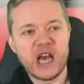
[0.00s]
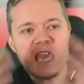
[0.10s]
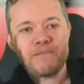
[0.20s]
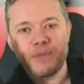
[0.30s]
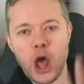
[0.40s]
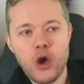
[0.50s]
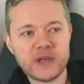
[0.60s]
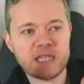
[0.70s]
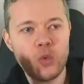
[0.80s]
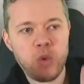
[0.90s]
He
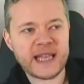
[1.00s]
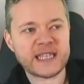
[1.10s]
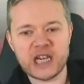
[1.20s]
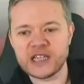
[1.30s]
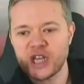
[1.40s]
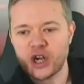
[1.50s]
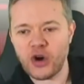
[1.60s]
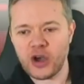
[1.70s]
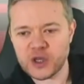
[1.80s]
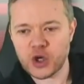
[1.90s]
blows the whistle as the
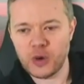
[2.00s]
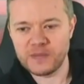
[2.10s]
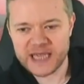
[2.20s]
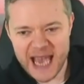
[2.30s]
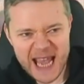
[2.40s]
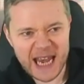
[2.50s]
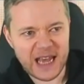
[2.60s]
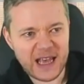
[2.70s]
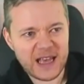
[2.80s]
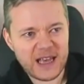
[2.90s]
cross comes in.